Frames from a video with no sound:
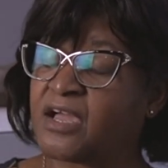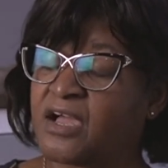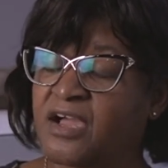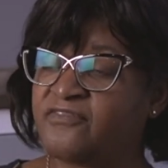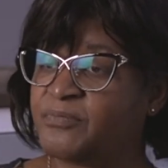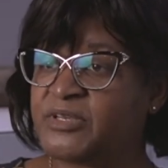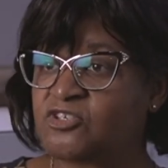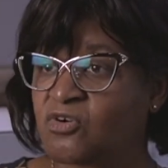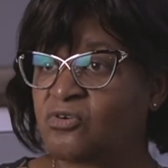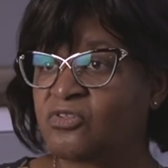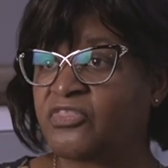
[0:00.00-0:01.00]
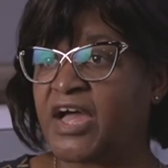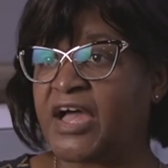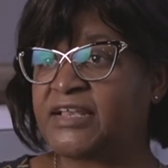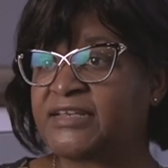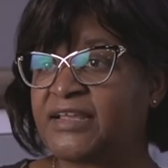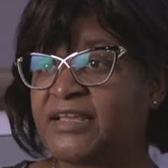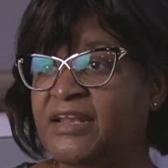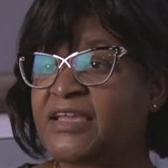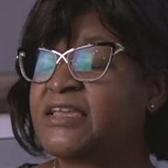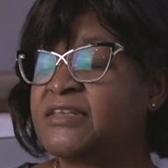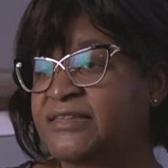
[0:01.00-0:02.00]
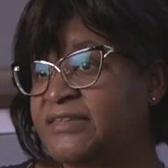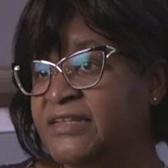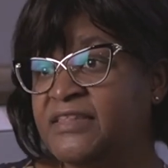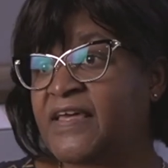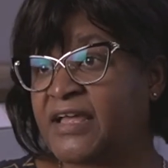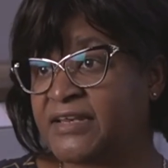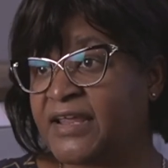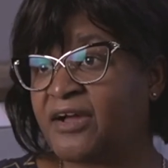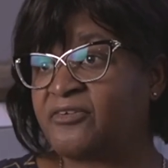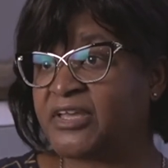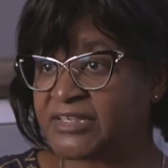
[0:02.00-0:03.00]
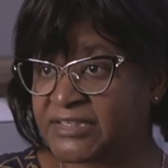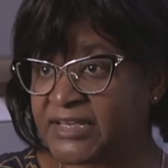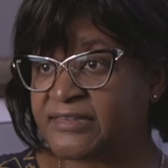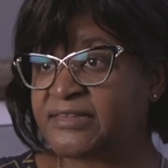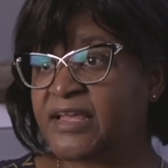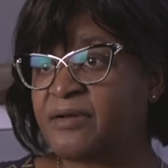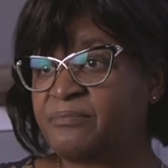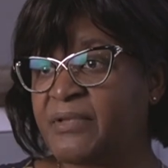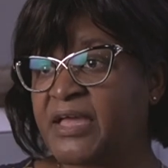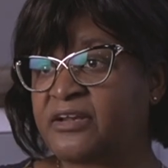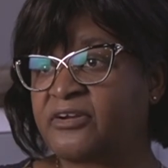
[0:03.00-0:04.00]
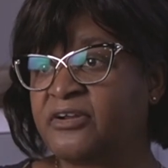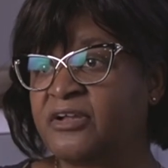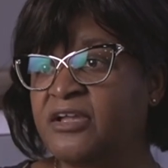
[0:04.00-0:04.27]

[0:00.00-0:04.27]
I've been told that, and I can see that now. It does get better.